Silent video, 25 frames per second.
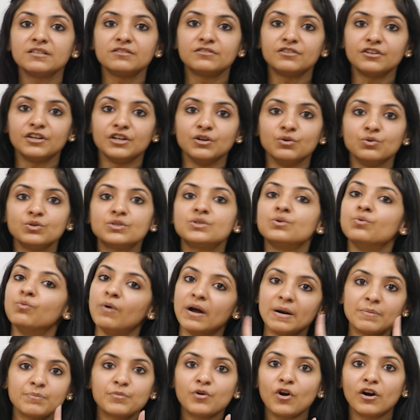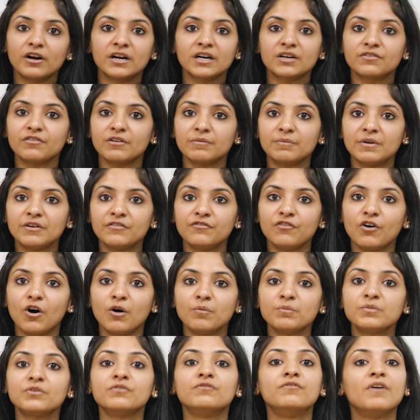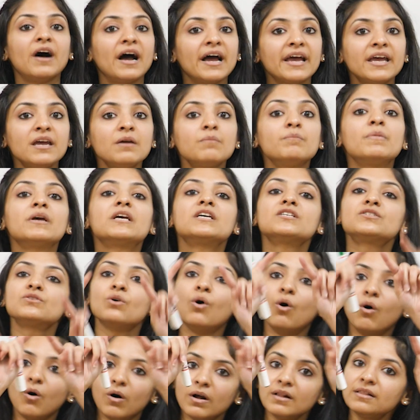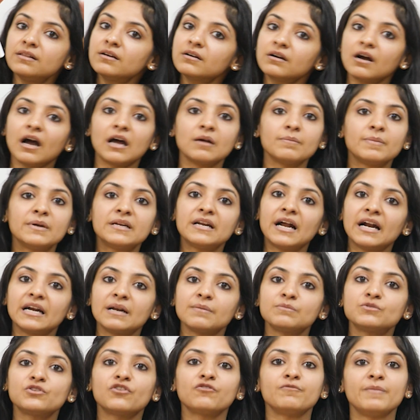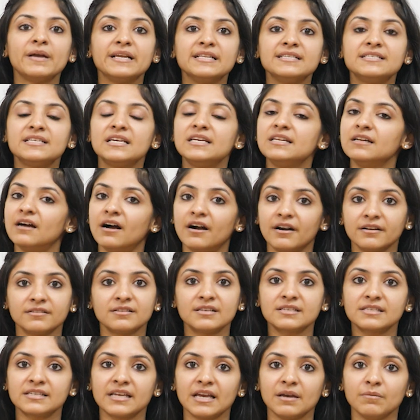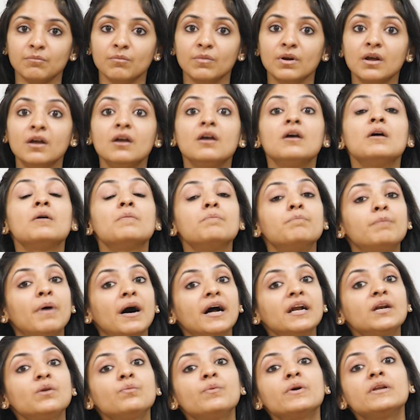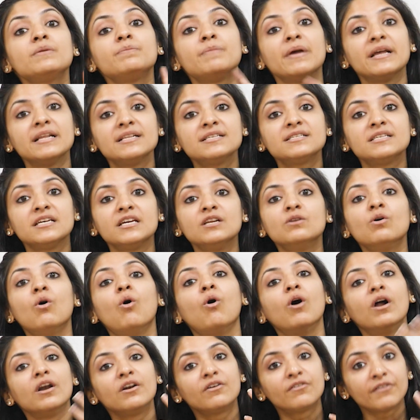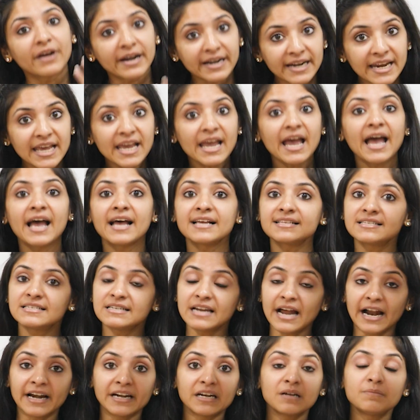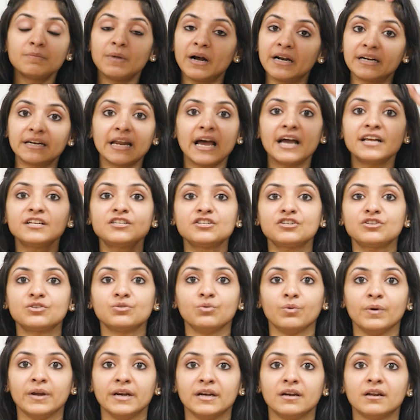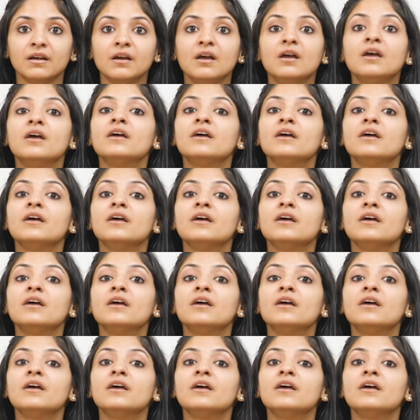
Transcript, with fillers: introduced, one product will be formed. Why? Because all the carbon atoms of benzene are the same. But when benzene already has an atom attached to it,